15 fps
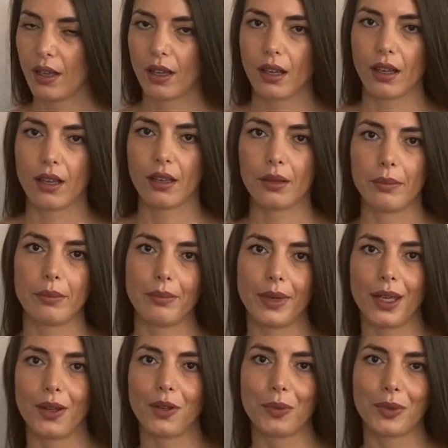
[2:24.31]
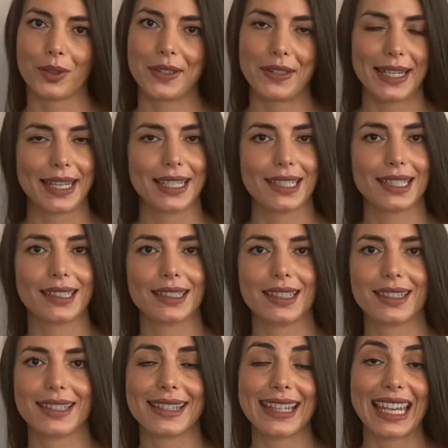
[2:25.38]
I hope you're staying
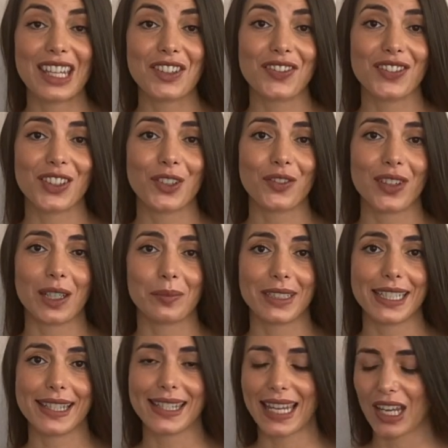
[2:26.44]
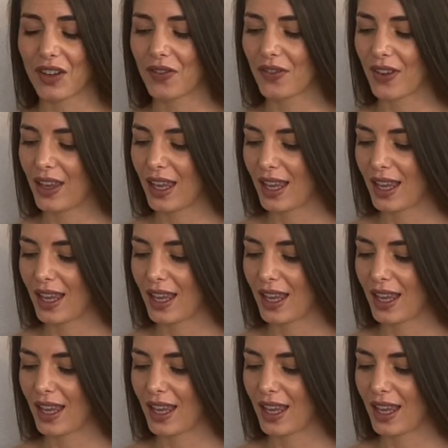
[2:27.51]
safe, your family's safe,